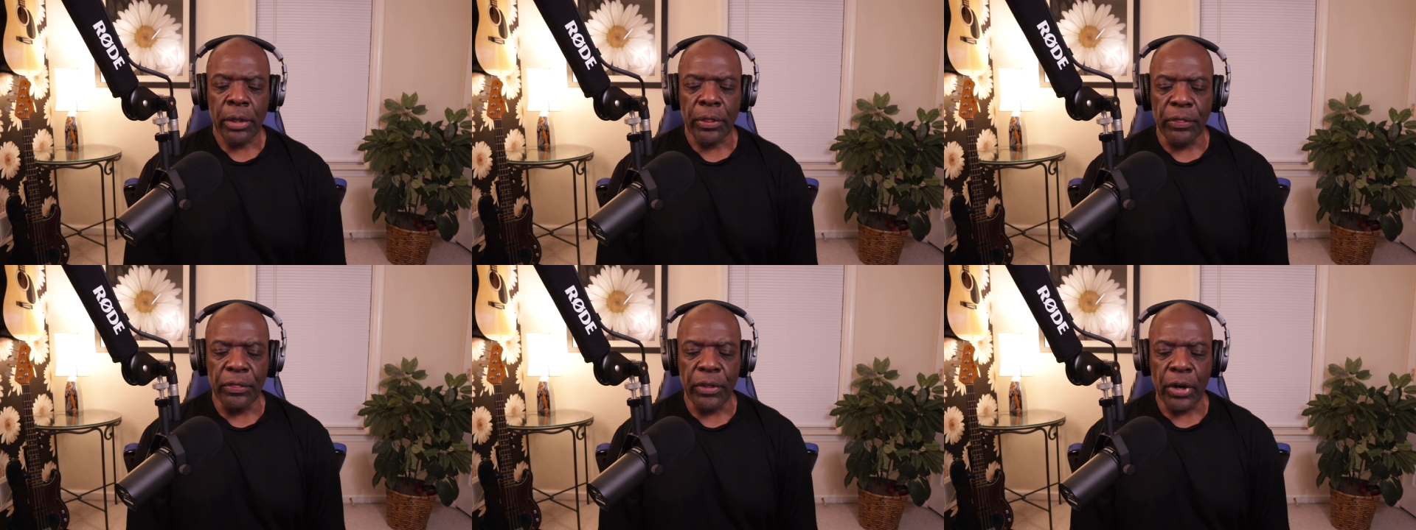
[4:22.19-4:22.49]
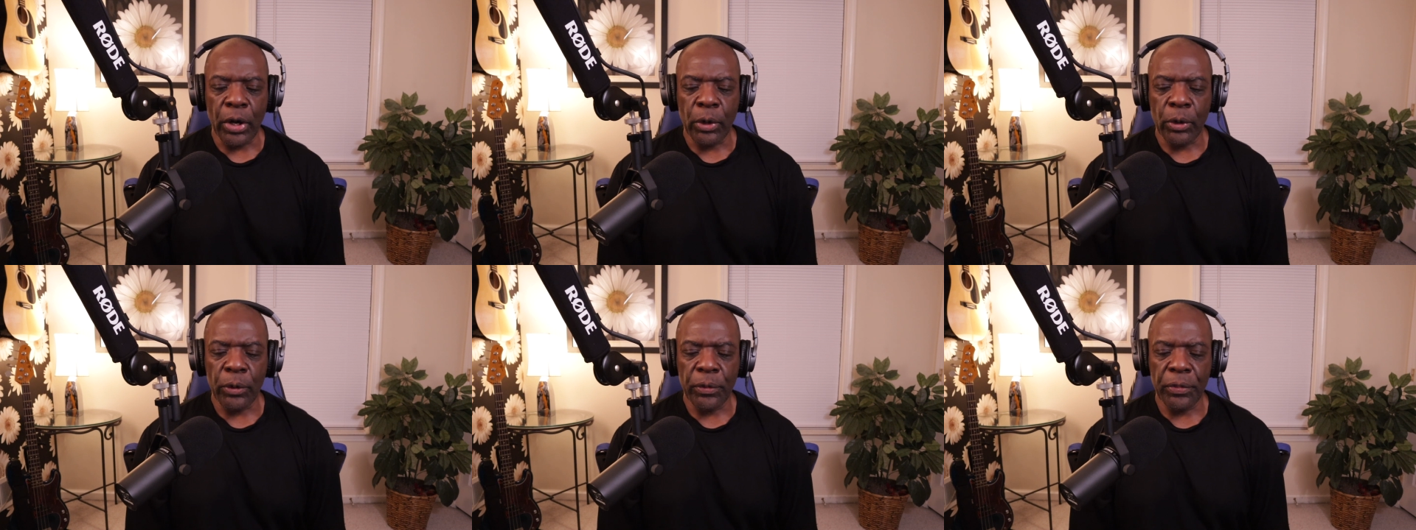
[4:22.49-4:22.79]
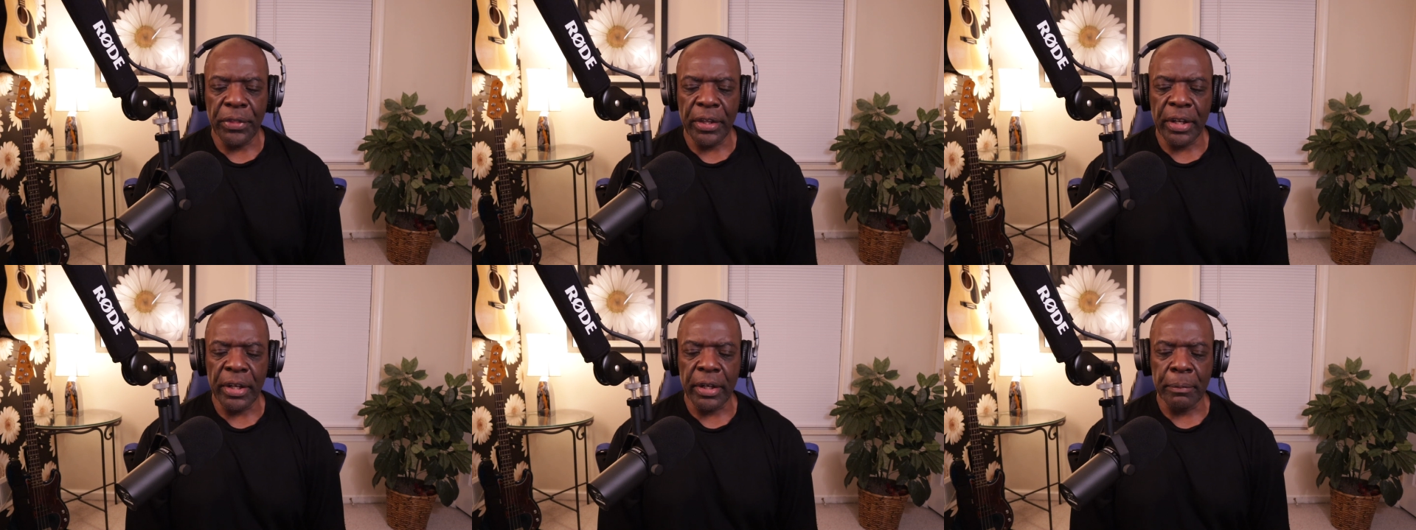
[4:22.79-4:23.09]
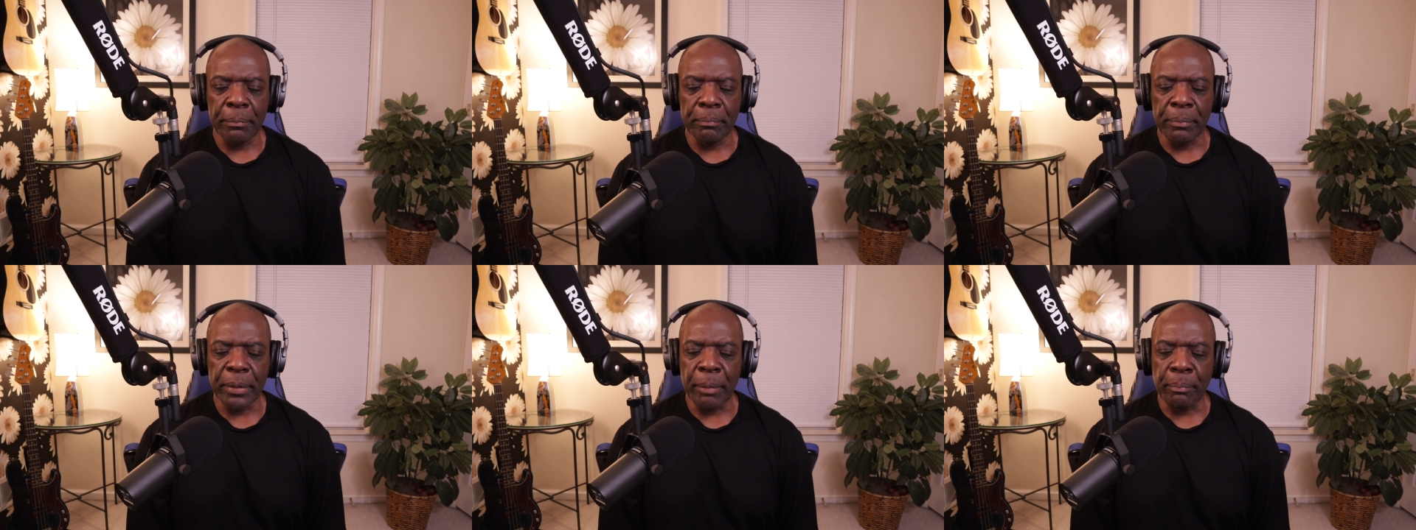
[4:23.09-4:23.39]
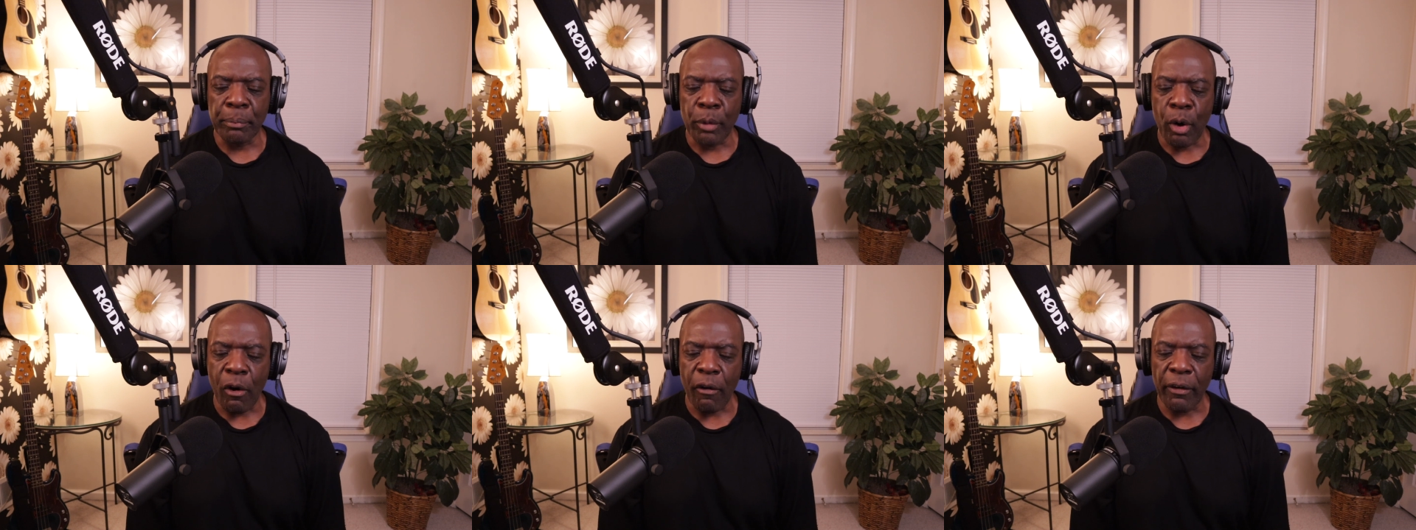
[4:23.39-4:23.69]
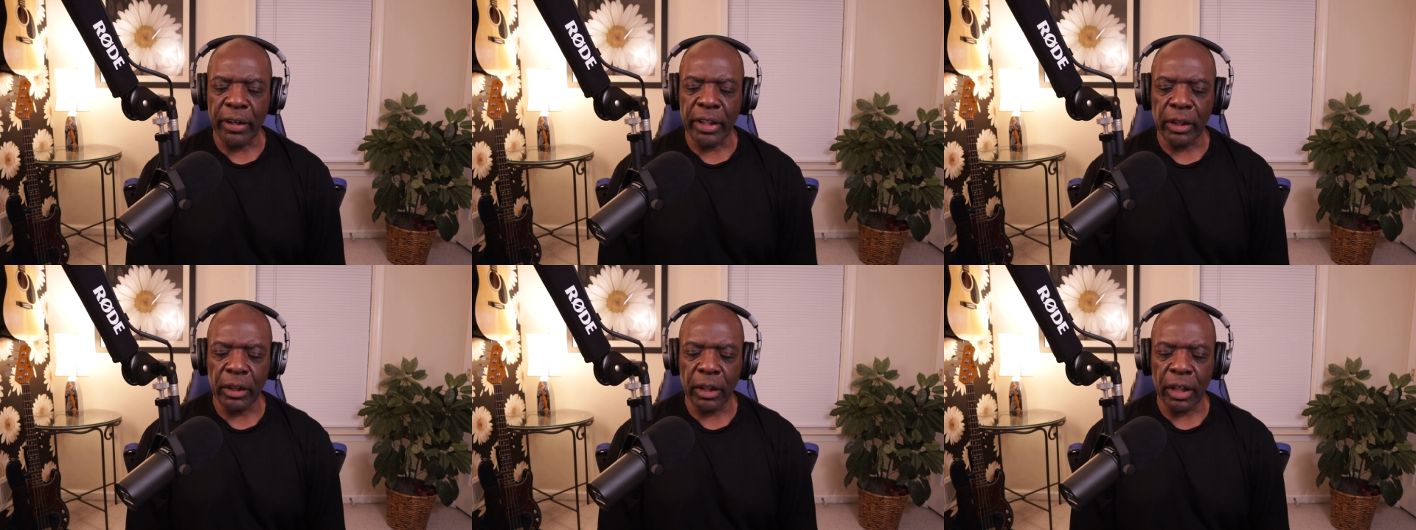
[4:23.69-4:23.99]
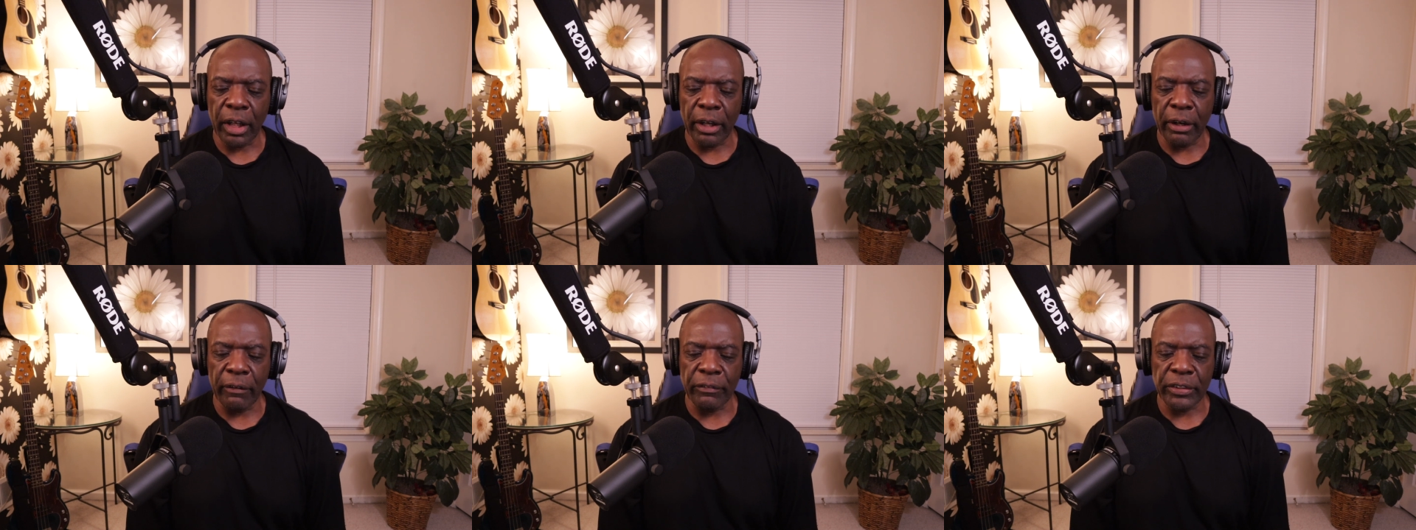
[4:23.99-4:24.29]
though the
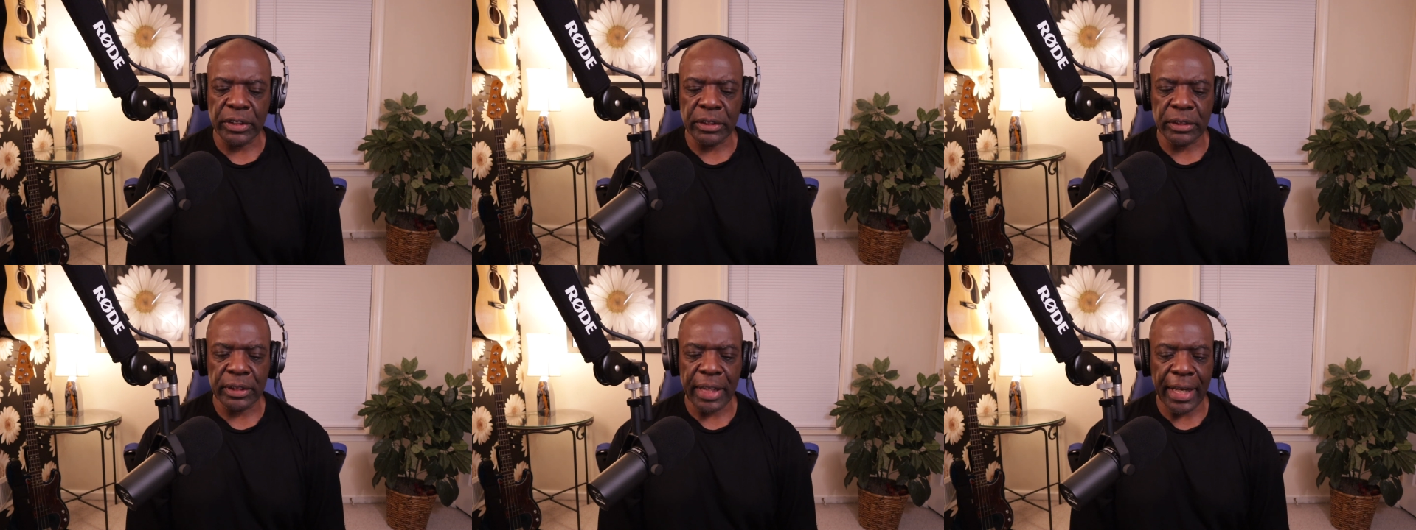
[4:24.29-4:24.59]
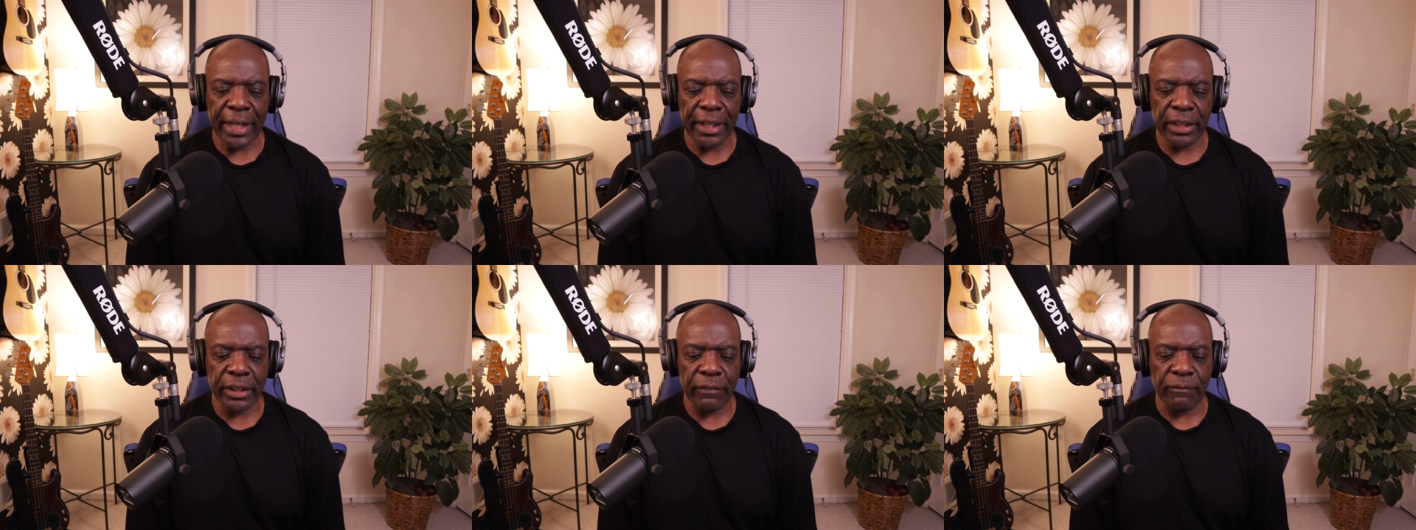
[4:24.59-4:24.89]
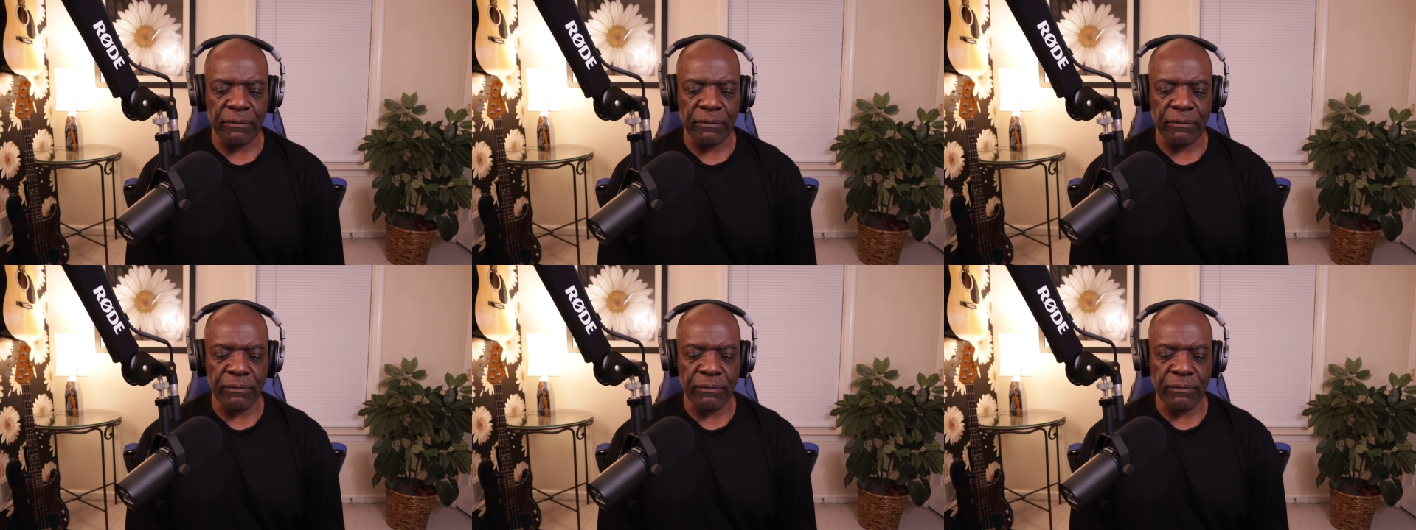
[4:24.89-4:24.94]
memorial of Saint